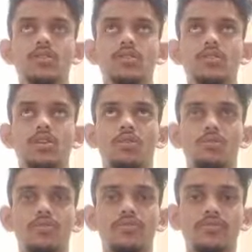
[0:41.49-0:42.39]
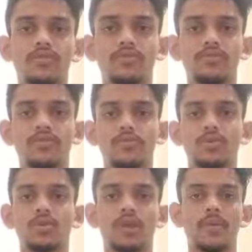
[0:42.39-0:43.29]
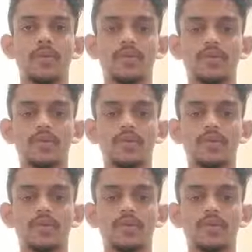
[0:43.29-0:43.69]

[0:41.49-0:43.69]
normal flow of the program.